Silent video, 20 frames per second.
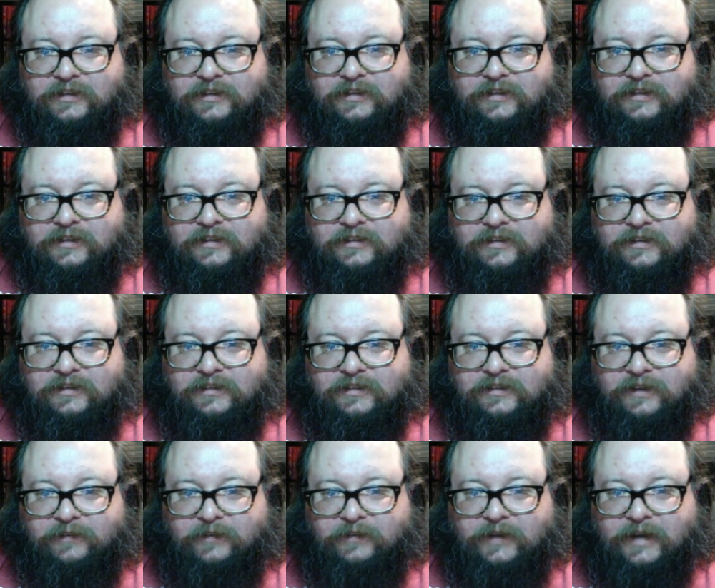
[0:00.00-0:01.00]
So it looks
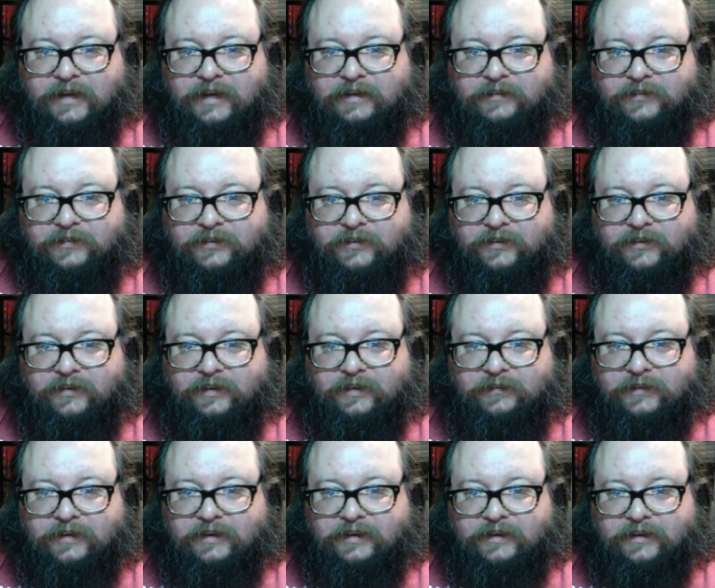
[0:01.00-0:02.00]
like Platinum showed up
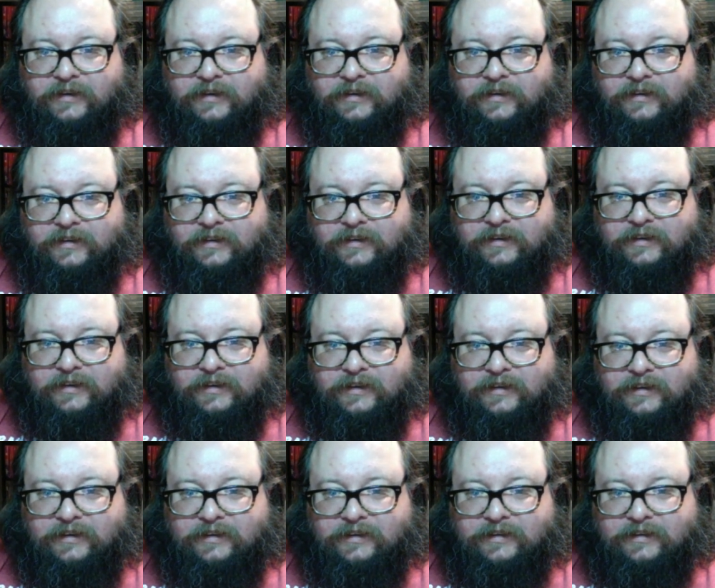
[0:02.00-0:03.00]
in here.
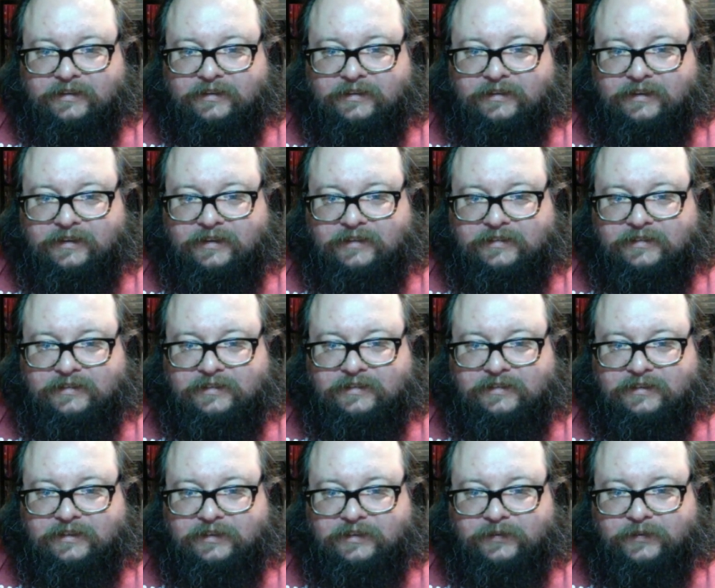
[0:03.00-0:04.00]
Nice to
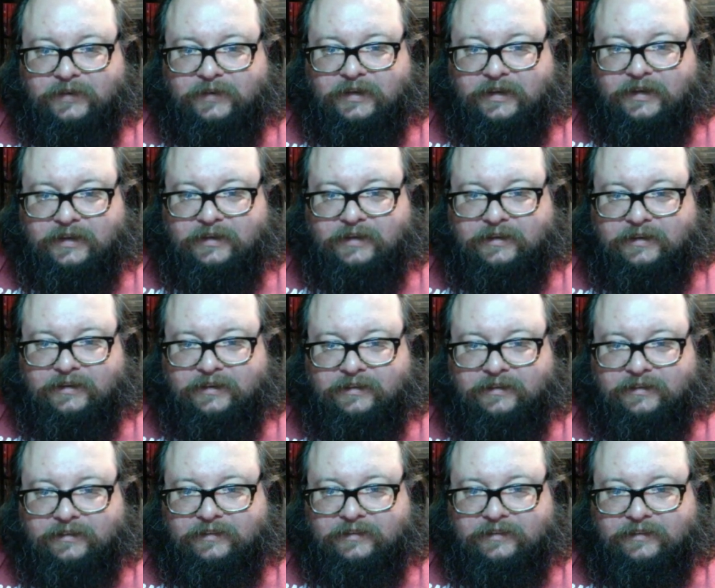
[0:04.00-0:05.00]
see you, Plat.
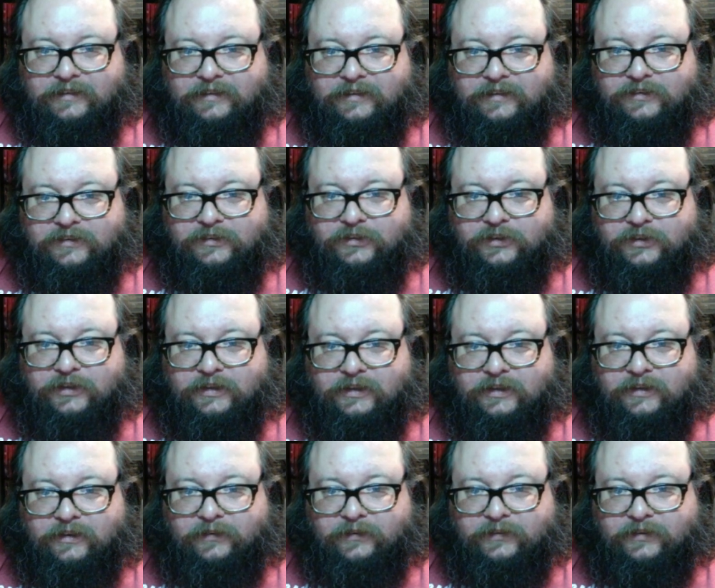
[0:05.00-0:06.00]
Things are good. I
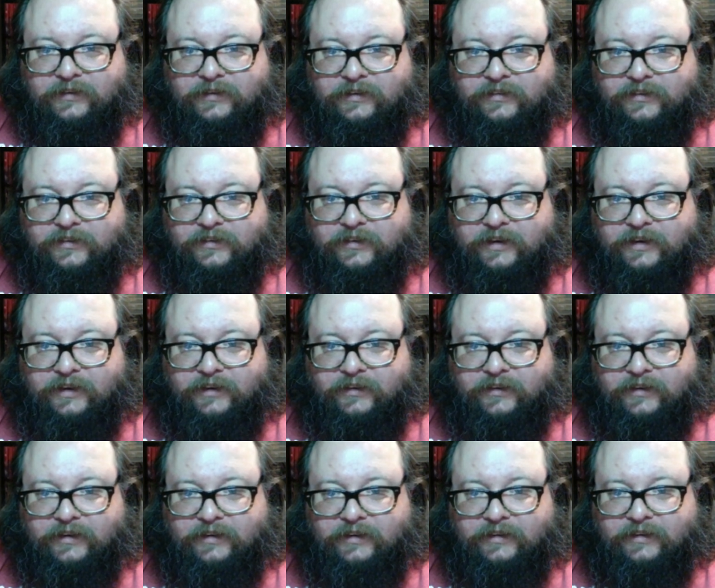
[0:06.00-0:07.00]
hope things are good on your
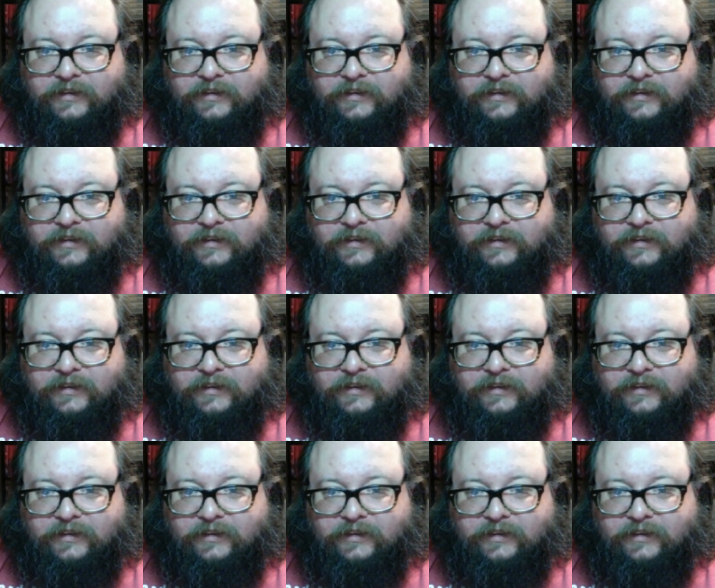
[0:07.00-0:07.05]
end.